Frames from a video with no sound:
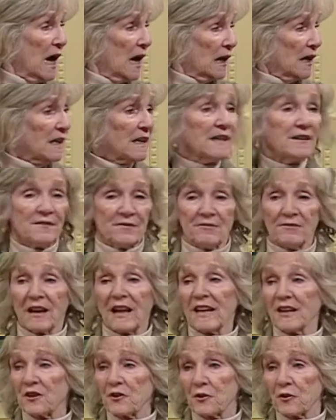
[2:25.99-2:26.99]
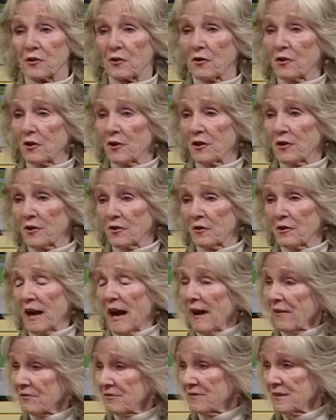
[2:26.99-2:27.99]
live, like your
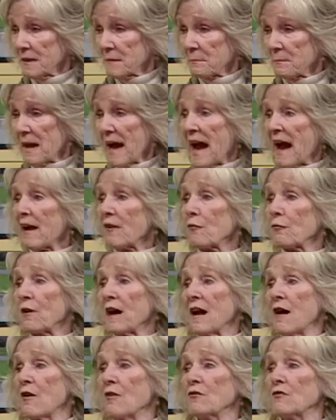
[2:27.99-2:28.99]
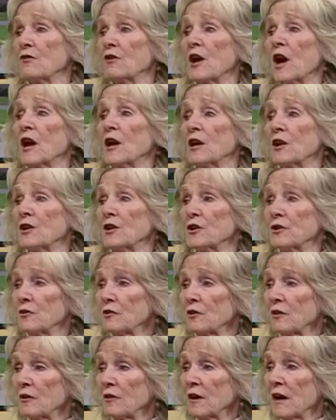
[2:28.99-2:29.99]
ethnic background,
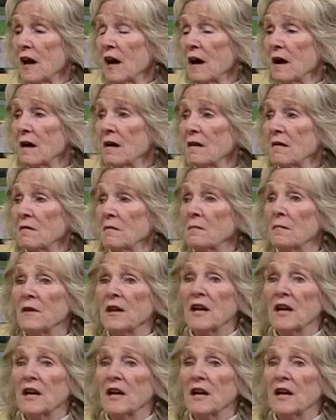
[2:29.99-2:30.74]
your